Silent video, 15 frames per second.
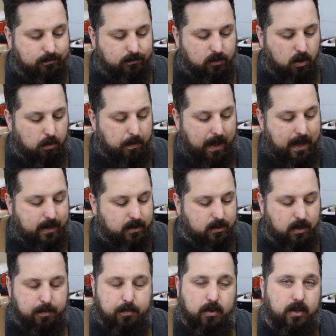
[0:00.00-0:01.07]
go back a
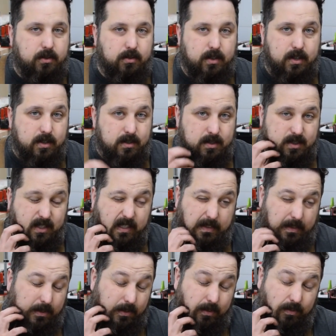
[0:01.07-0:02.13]
couple hundred years. Like,
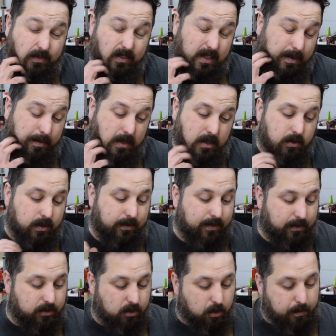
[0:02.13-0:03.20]
you don't even
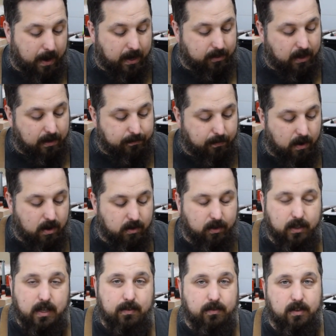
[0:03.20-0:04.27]
have to go back that far,
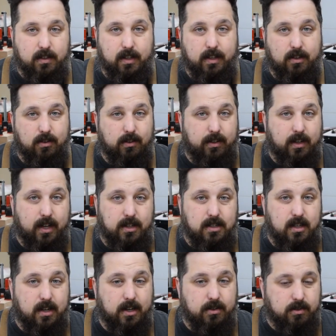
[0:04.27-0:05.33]
like even like early
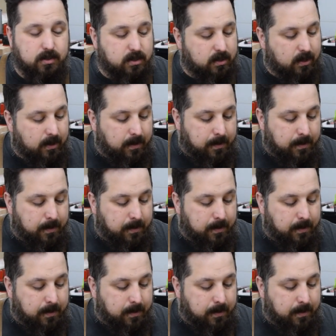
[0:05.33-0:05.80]
1900s.